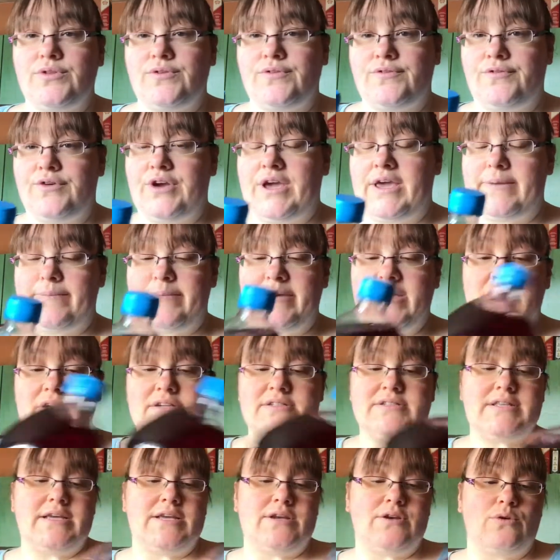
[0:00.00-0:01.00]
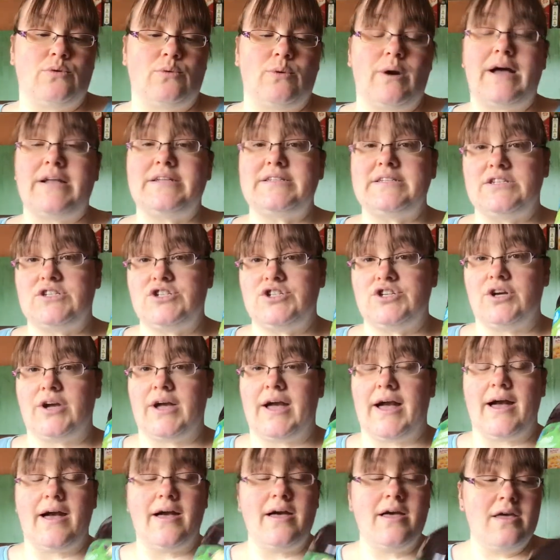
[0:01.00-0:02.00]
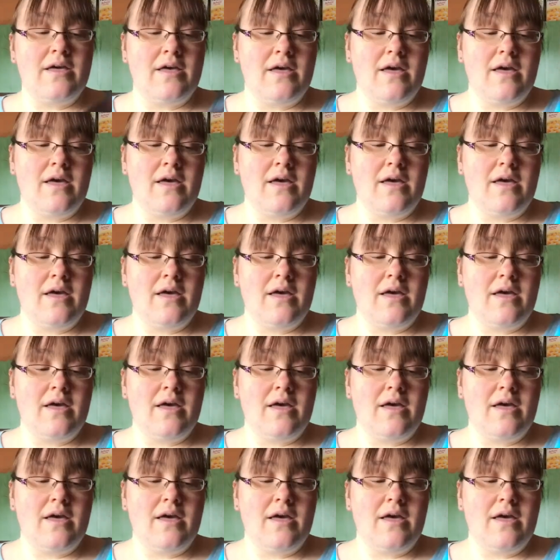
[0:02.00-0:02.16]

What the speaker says: free because they're no added sugar.